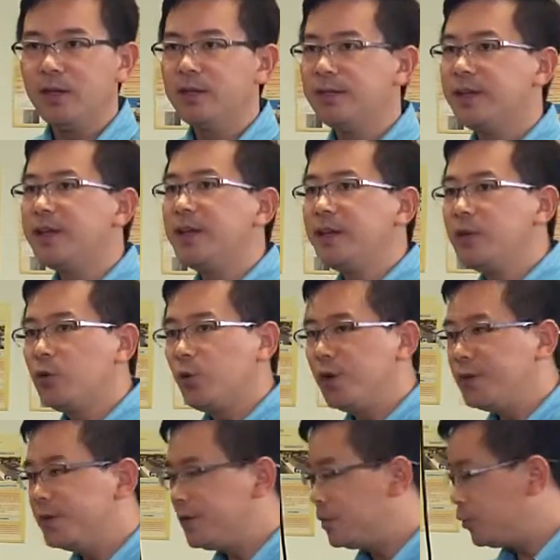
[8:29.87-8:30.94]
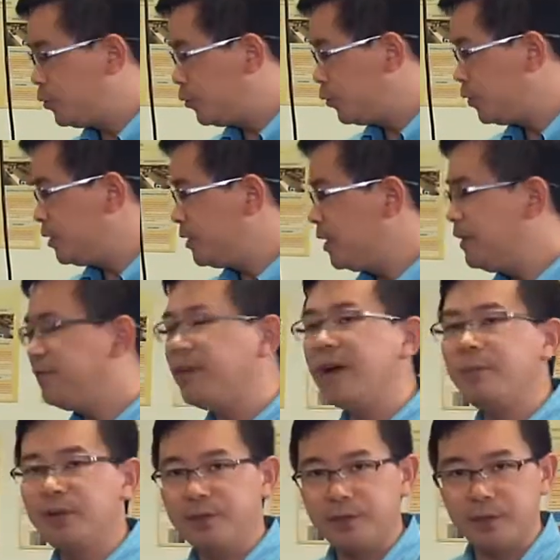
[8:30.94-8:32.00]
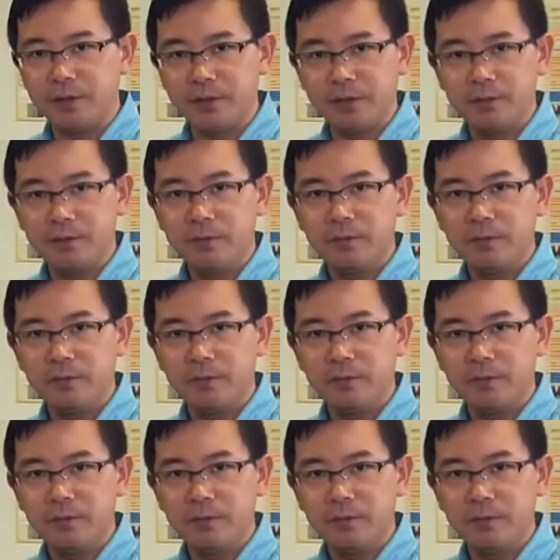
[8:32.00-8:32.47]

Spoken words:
Then increase this to 35%.